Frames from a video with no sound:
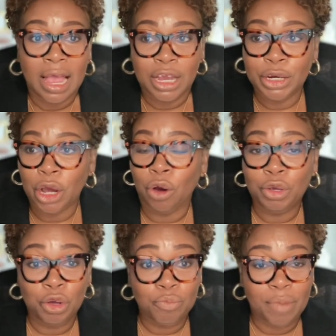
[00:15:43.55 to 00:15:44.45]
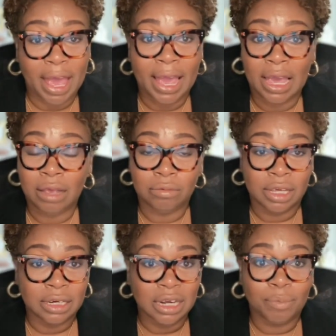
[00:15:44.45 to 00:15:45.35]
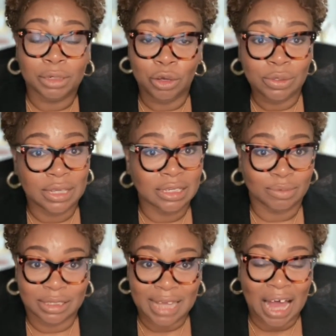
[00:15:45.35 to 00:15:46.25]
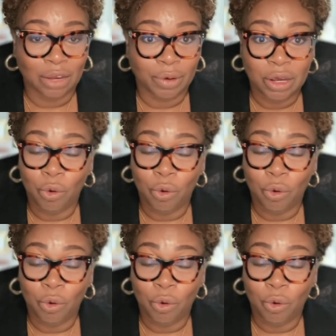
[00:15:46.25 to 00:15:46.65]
you may end up losing some salary.